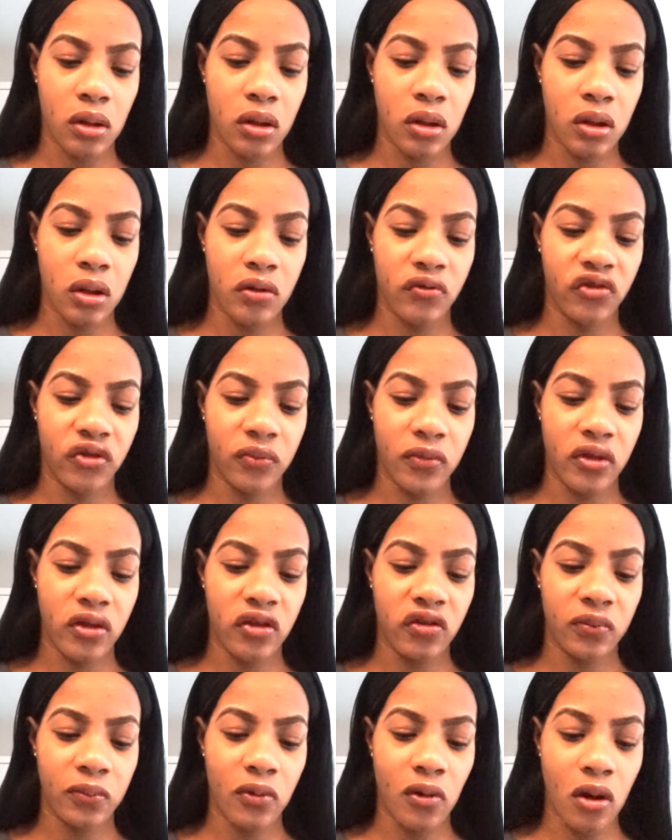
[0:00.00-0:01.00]
Get some of
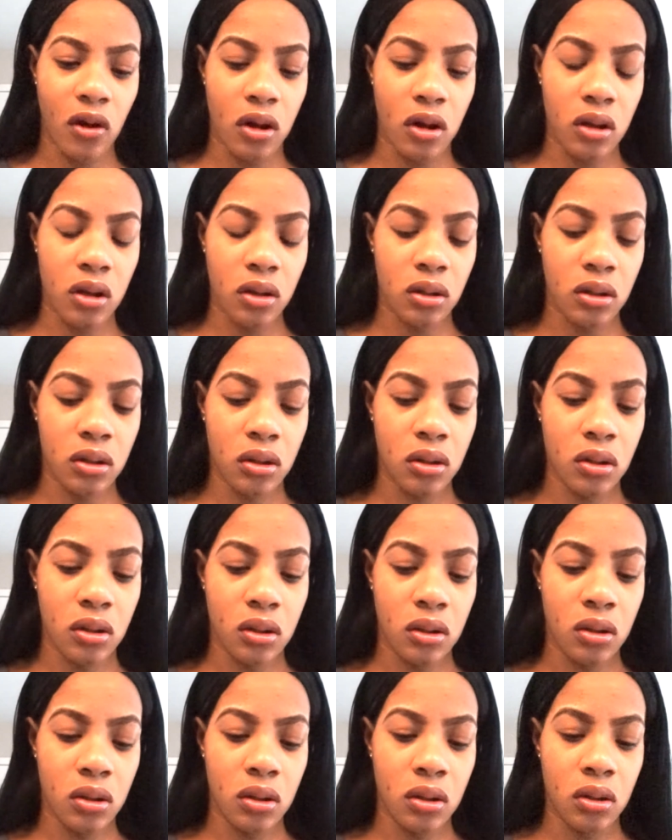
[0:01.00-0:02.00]
this product.
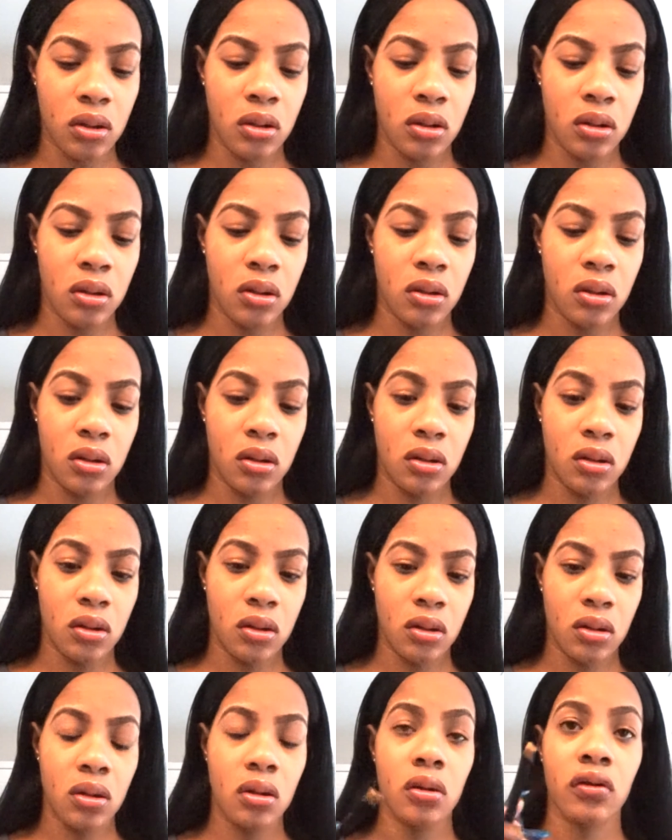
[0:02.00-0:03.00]
Just
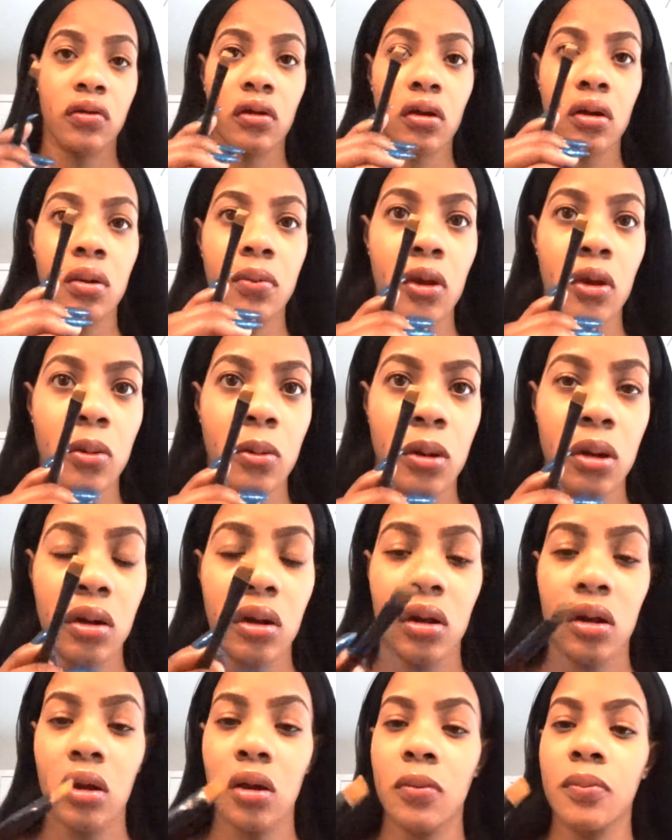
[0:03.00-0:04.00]
gonna go right
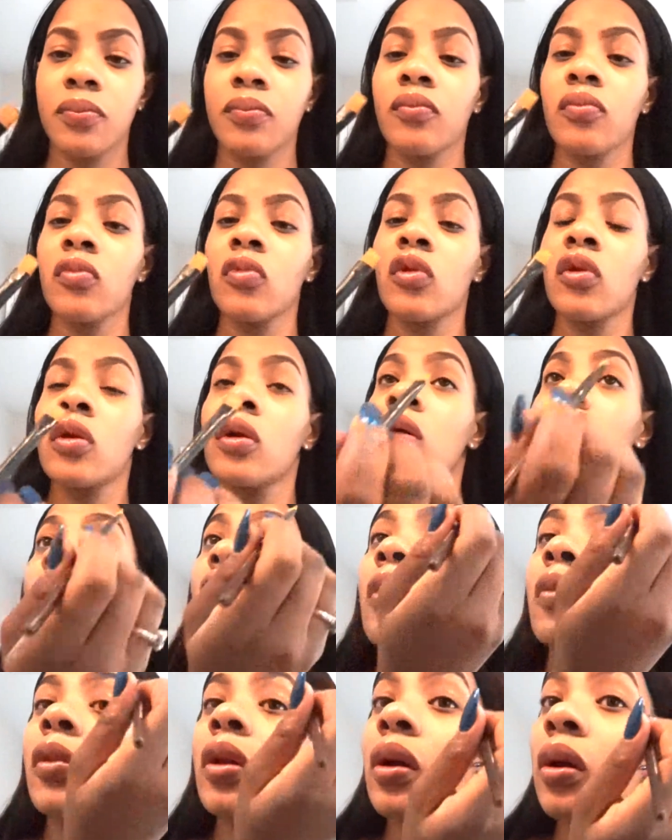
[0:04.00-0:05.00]
there.
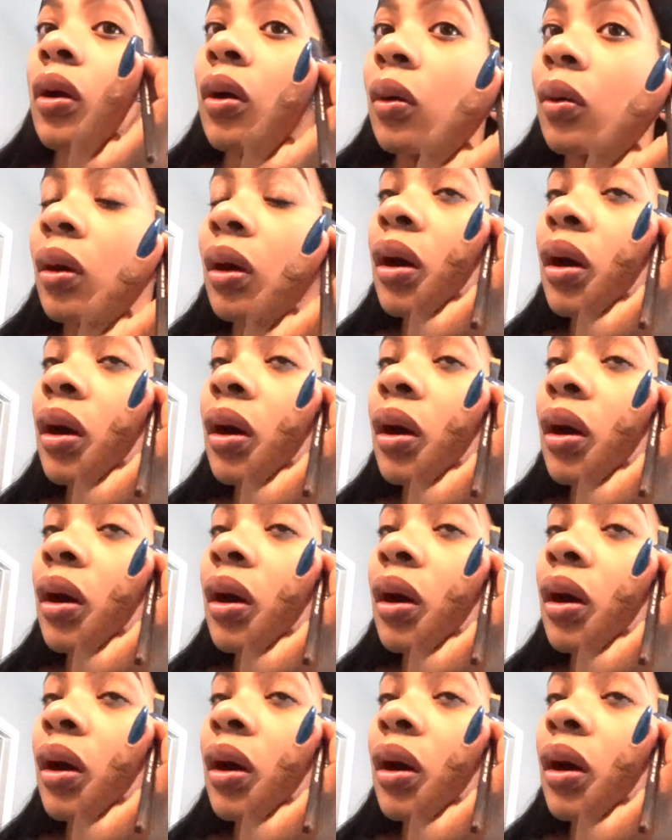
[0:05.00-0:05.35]
And we're gonna go